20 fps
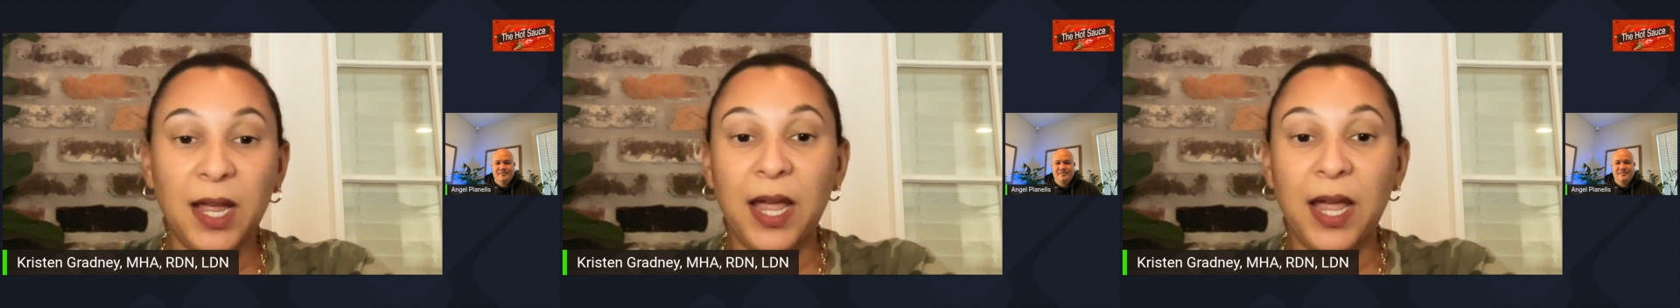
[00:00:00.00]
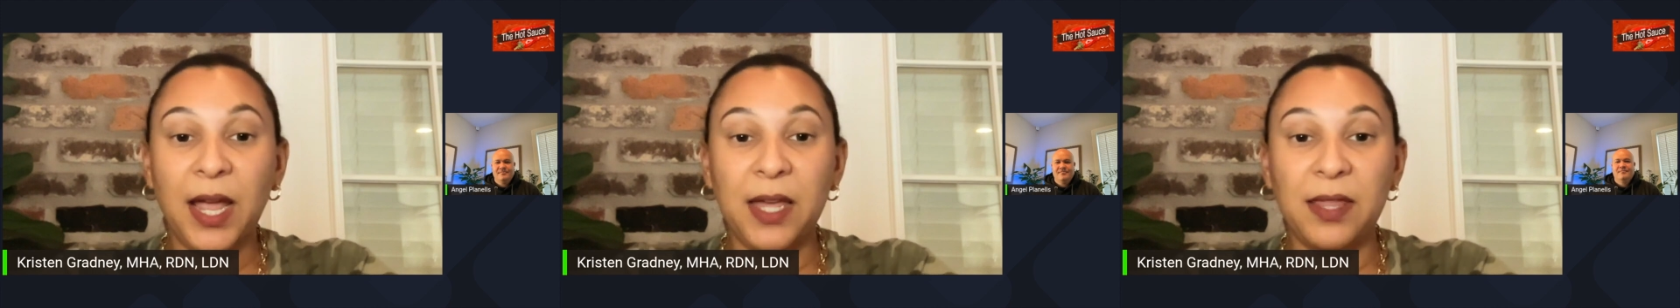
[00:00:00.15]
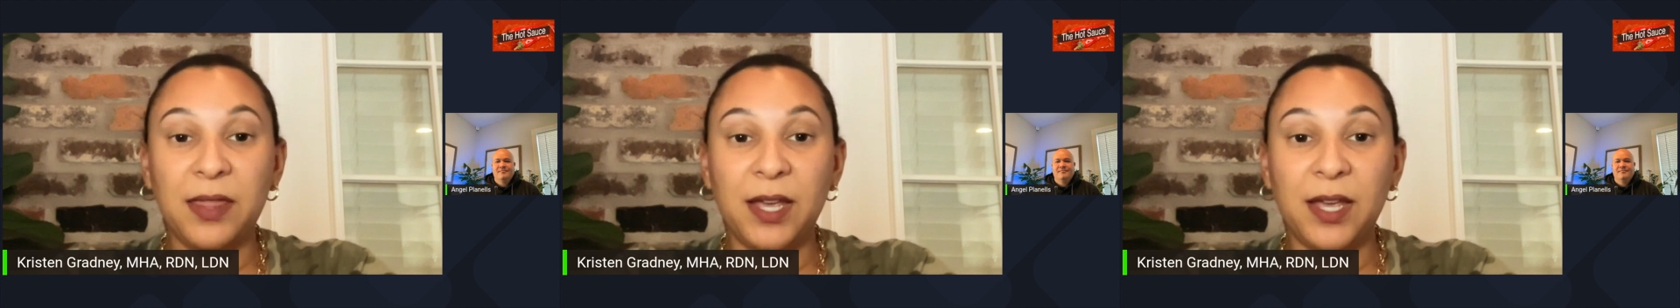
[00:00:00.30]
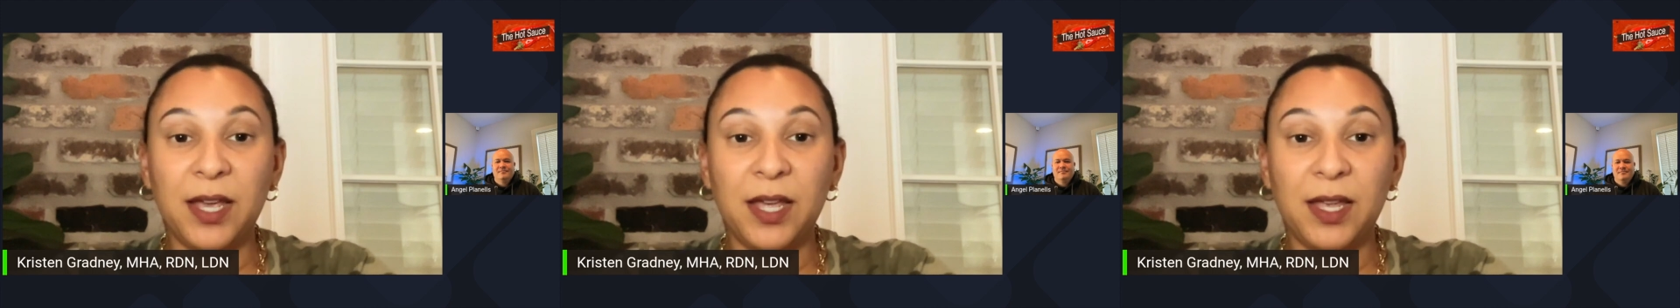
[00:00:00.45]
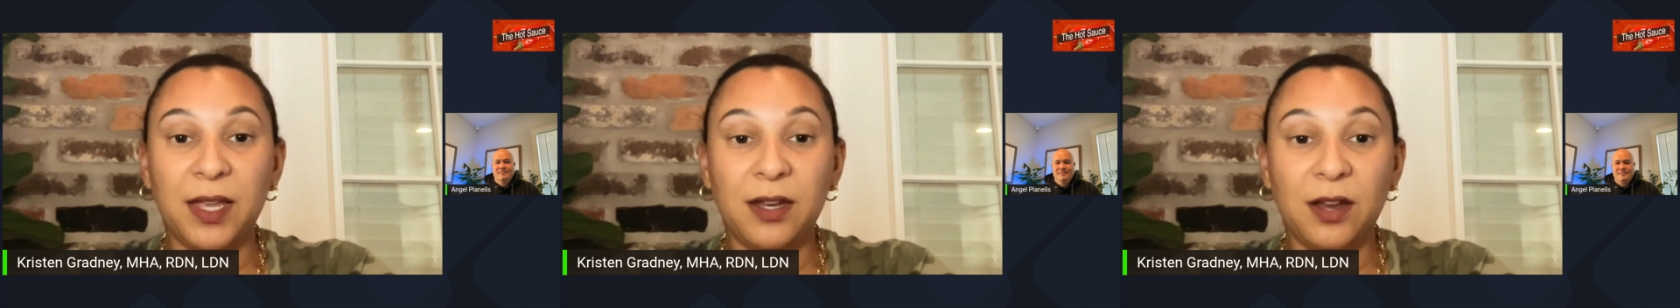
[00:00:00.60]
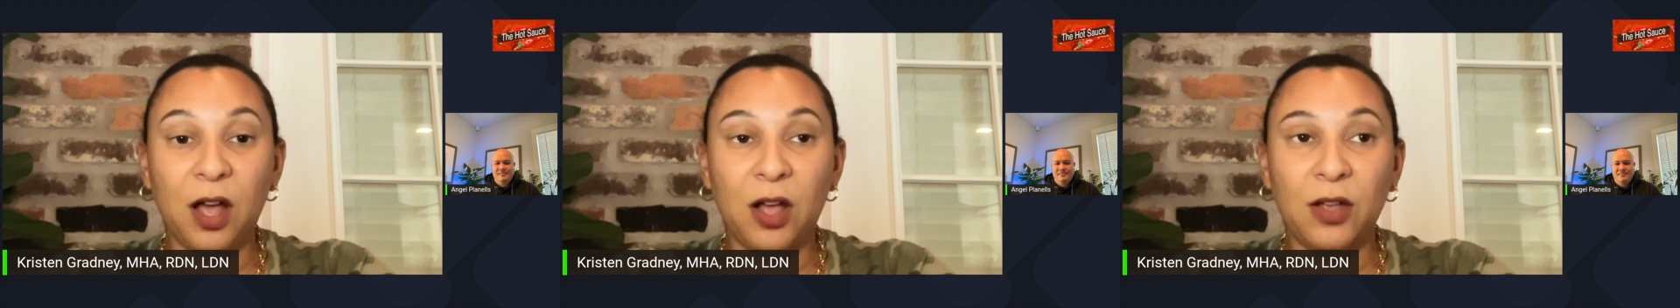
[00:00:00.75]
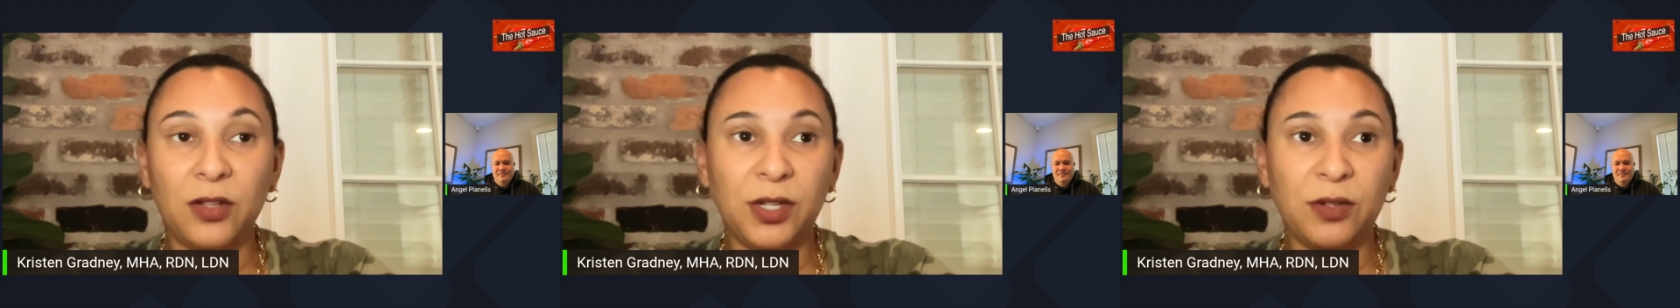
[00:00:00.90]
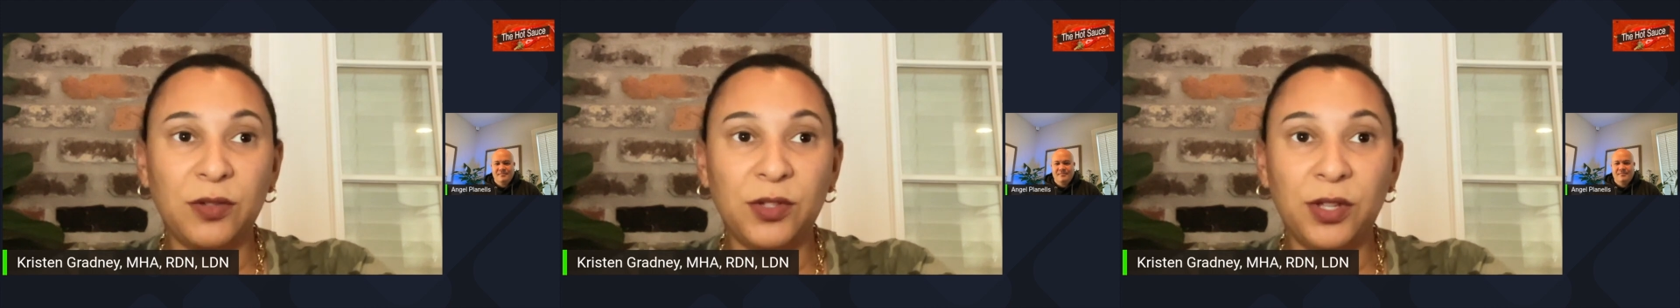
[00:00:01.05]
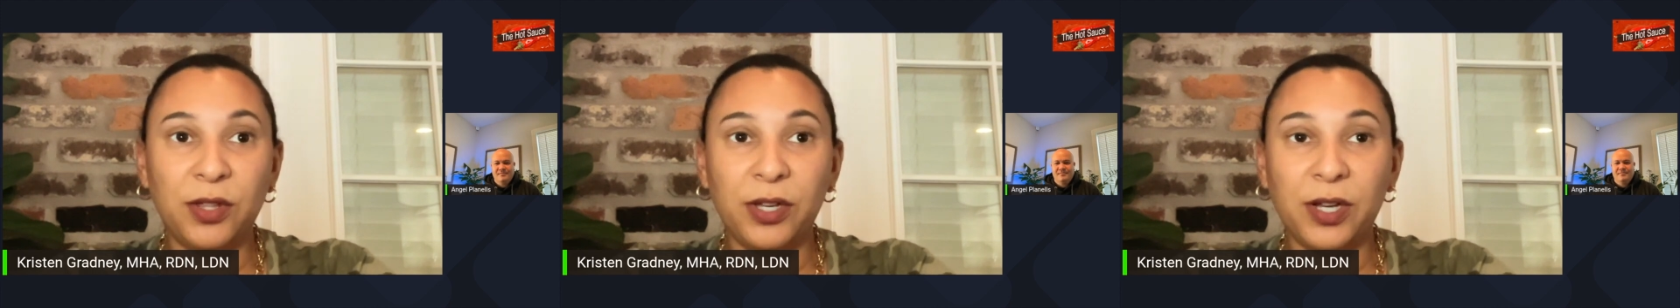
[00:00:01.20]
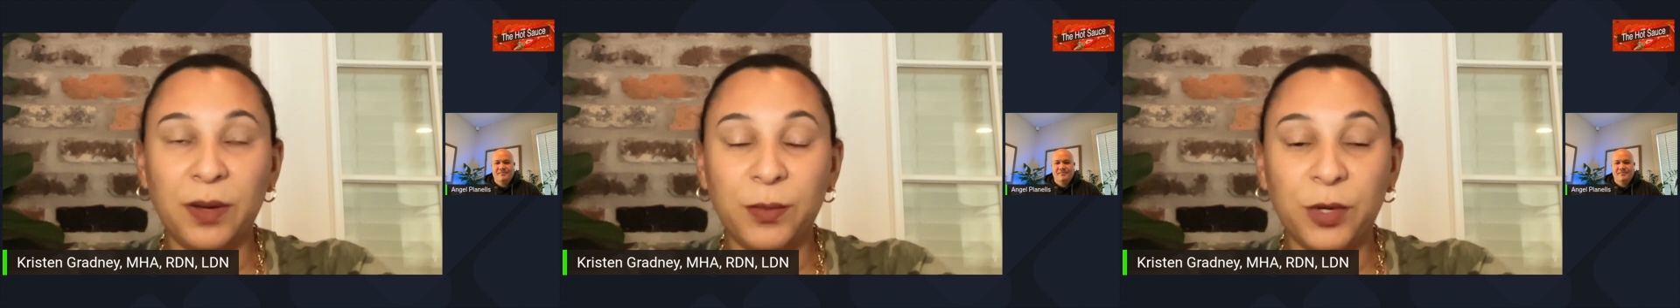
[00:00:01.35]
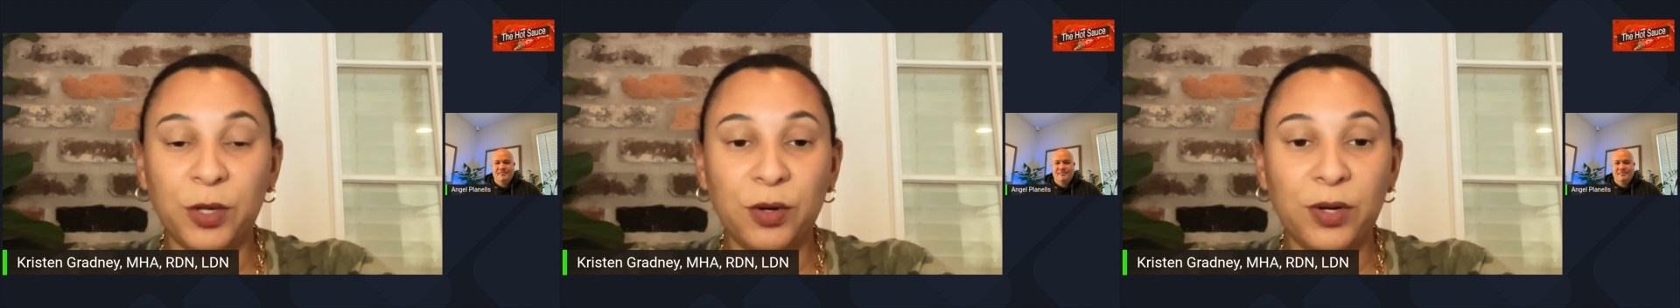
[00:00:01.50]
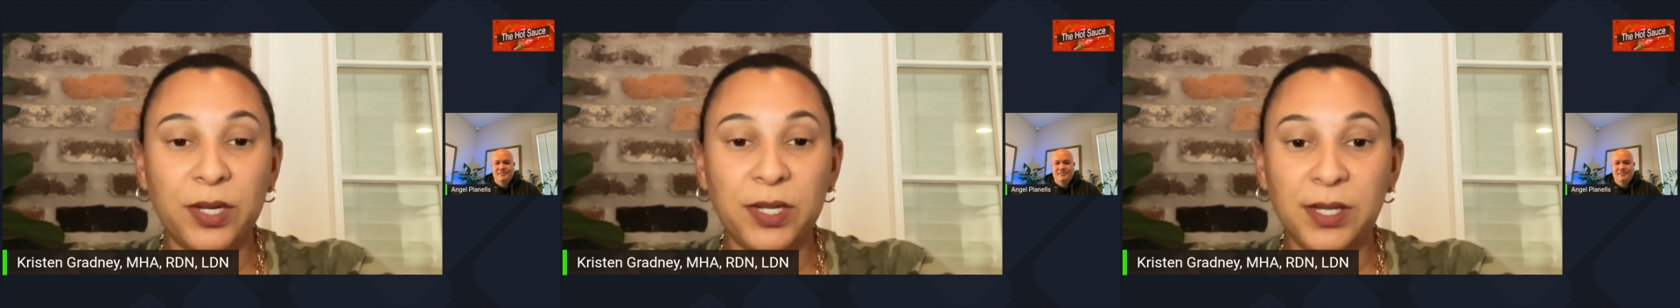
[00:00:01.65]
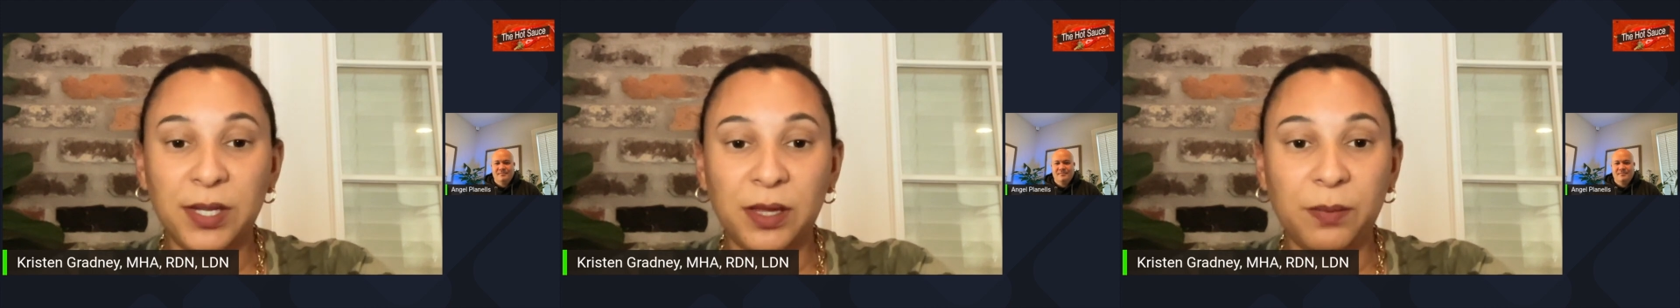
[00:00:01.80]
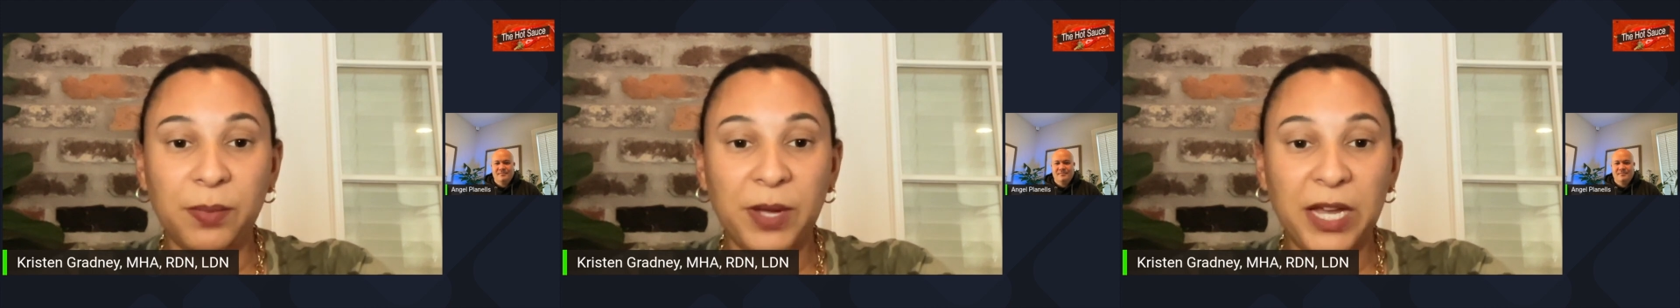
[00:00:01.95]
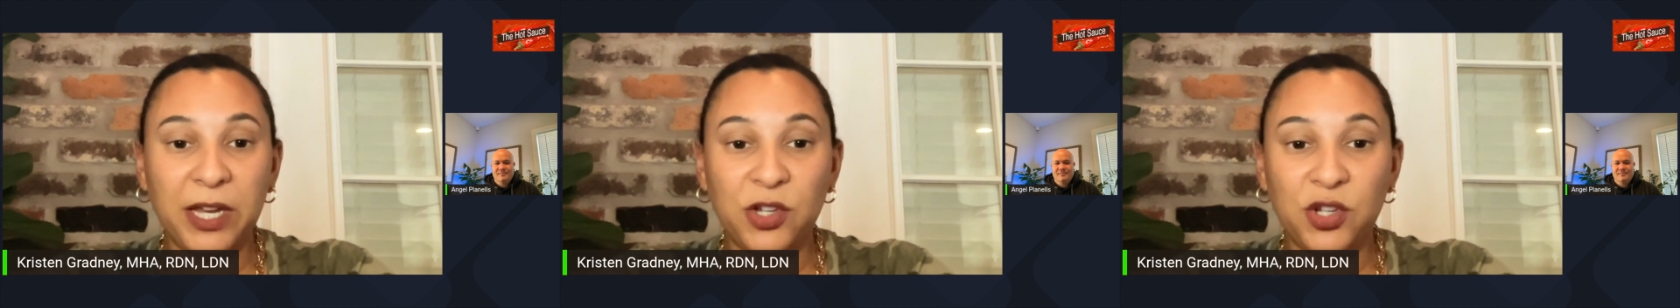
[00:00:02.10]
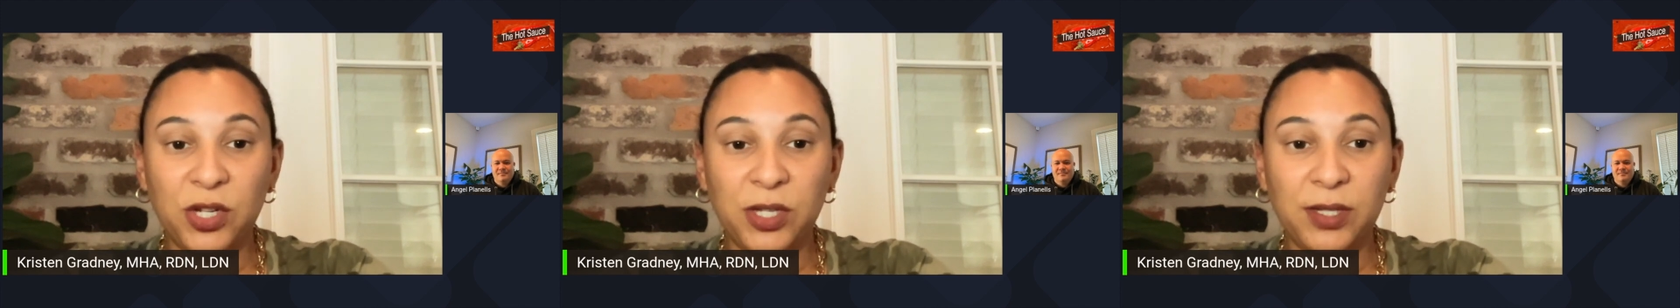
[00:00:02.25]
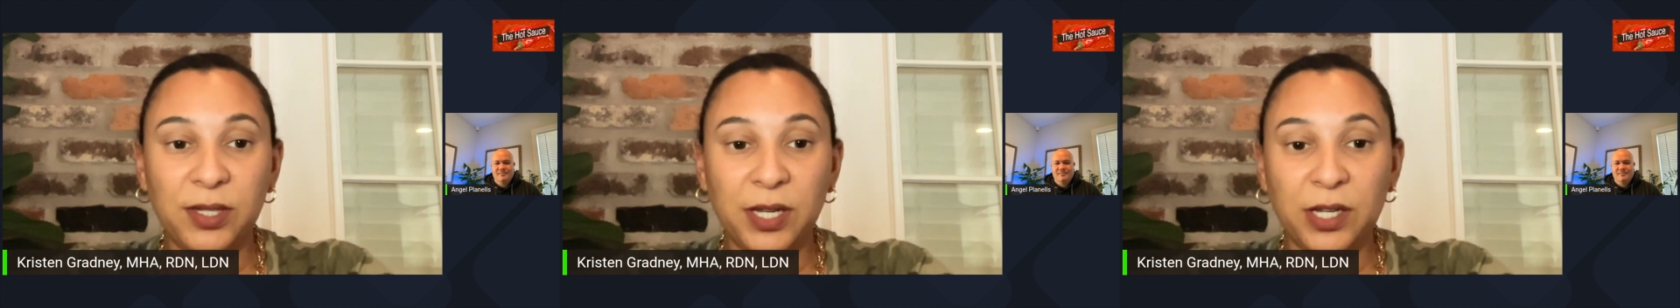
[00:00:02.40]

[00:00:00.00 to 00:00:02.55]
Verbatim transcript: And then also to the communities and the patients